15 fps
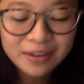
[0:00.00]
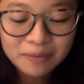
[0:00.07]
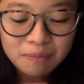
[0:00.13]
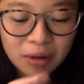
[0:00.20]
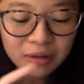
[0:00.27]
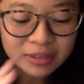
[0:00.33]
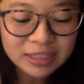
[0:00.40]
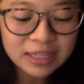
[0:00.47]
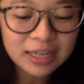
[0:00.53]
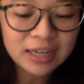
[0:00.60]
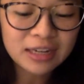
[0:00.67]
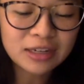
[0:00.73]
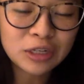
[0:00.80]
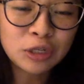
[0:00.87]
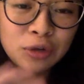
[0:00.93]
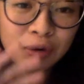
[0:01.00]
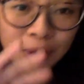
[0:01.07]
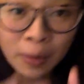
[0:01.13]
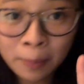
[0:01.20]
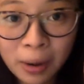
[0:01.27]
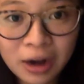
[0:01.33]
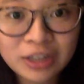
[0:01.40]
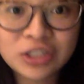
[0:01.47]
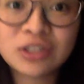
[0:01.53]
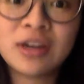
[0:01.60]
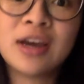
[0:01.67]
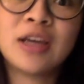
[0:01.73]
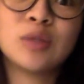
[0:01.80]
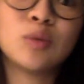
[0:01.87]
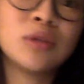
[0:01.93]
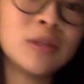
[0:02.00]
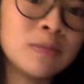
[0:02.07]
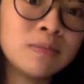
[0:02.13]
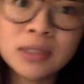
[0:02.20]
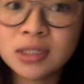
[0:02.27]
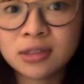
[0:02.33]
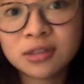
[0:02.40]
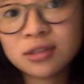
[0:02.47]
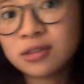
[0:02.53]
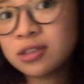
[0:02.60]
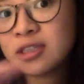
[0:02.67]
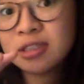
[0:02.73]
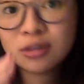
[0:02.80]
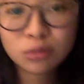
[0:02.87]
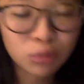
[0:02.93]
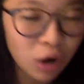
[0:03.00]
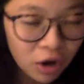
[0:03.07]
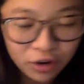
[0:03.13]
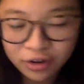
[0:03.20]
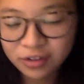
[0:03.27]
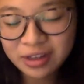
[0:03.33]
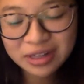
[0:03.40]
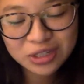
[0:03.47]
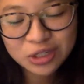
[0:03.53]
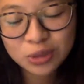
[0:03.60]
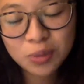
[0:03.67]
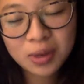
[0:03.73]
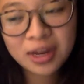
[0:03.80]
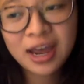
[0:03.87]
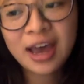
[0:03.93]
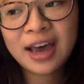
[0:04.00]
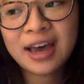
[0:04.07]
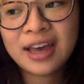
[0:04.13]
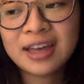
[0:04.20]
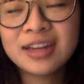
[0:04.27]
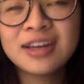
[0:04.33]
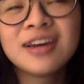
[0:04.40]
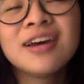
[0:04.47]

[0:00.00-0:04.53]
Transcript: melted and, you know, homogenized with the milk and the water that she would add.